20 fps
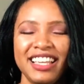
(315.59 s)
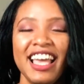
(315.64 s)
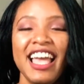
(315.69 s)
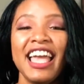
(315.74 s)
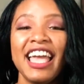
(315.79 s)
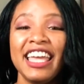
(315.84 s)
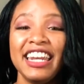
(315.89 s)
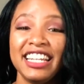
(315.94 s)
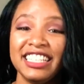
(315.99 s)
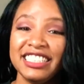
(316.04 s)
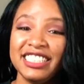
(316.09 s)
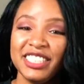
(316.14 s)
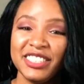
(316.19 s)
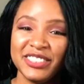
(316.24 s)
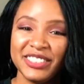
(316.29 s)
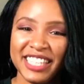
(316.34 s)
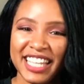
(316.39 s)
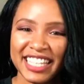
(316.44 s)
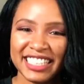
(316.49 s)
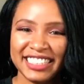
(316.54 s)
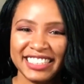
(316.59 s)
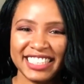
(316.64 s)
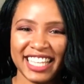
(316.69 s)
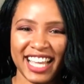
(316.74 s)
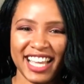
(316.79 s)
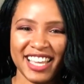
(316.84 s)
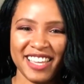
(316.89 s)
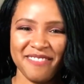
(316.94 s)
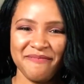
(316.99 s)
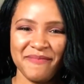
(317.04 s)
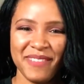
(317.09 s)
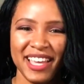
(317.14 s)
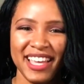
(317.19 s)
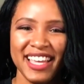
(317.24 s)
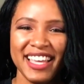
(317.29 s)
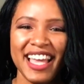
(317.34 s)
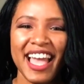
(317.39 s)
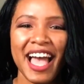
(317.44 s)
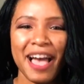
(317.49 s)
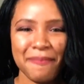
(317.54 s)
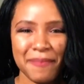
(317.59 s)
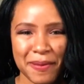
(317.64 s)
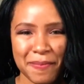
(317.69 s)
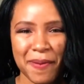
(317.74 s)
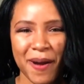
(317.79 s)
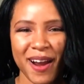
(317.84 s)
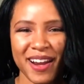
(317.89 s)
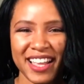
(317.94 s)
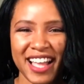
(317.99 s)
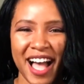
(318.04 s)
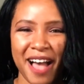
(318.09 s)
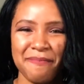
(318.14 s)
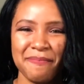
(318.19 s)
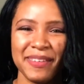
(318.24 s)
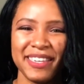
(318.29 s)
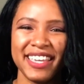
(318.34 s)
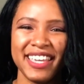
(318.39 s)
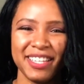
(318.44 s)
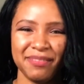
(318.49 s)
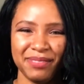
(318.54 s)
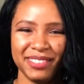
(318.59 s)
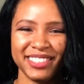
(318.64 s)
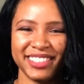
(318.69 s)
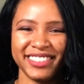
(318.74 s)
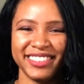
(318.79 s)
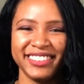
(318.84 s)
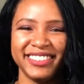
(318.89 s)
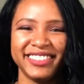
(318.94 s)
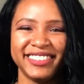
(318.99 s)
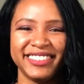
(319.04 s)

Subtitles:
And until next time, happy park hopping hipsters.